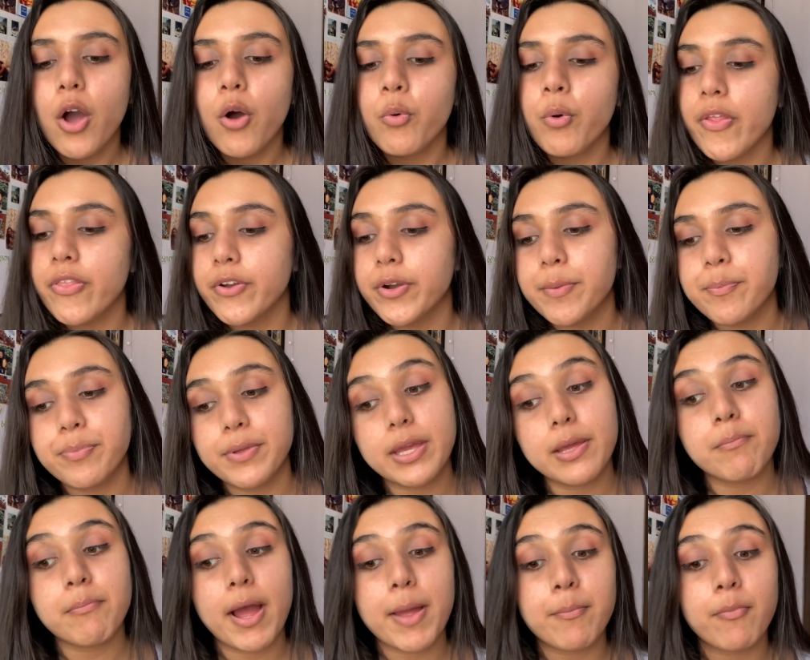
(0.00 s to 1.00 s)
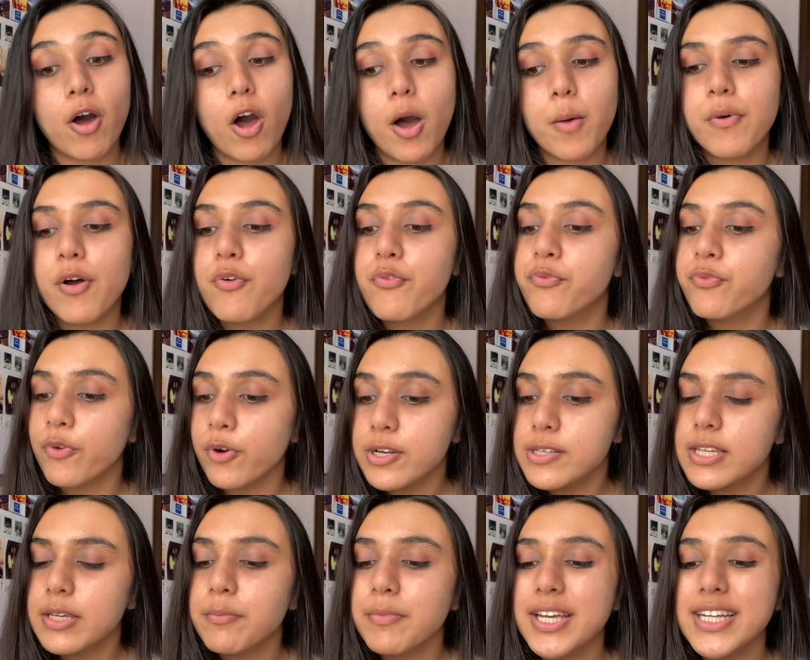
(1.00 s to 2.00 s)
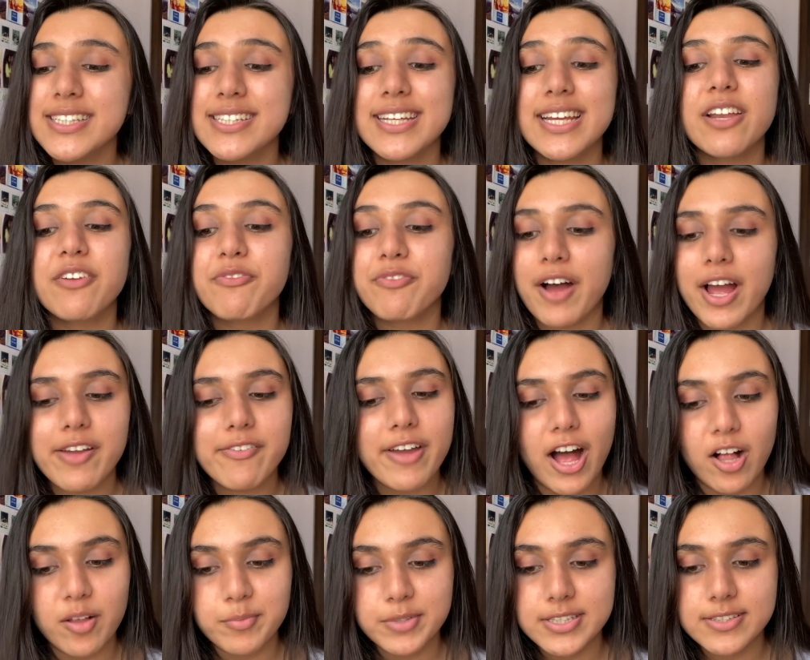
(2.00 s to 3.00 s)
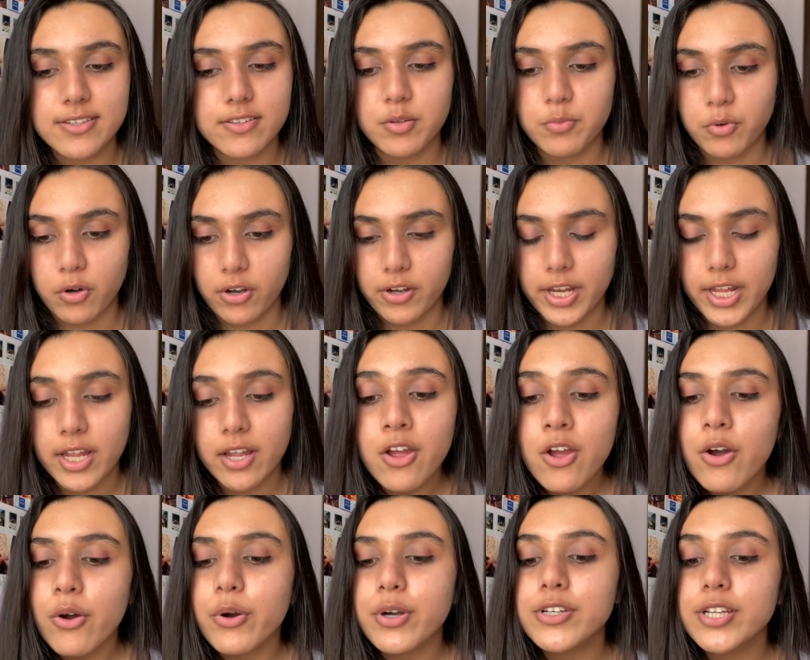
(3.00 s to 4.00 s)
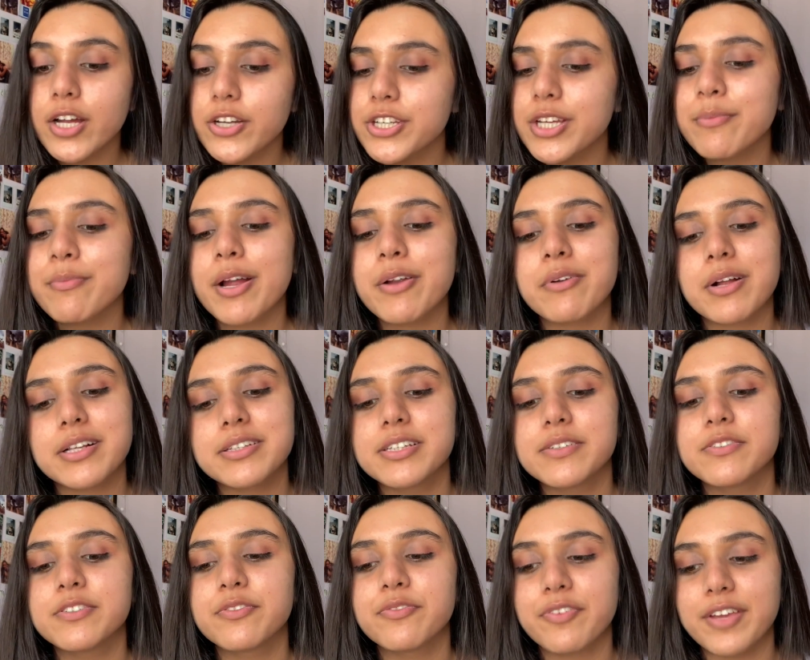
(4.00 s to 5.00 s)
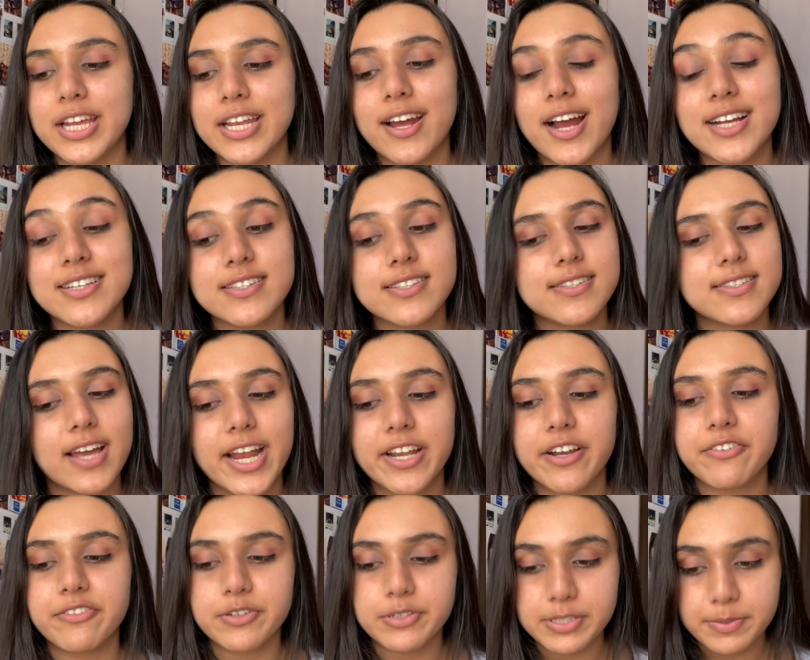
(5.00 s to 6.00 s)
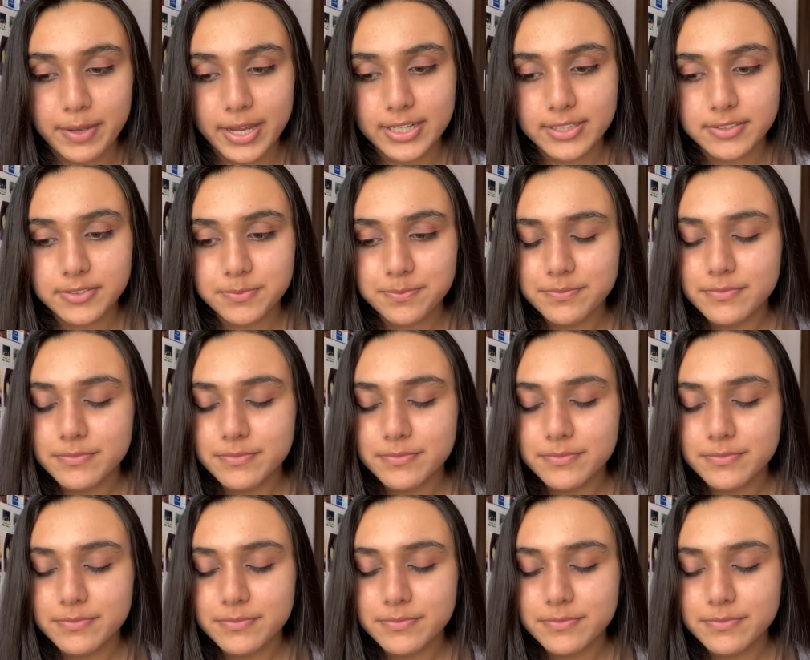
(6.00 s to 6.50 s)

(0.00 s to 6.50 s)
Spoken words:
whether it be my mom forcing me to eat 5 almonds in the morning or touching my relatives' feet as a sign of respect.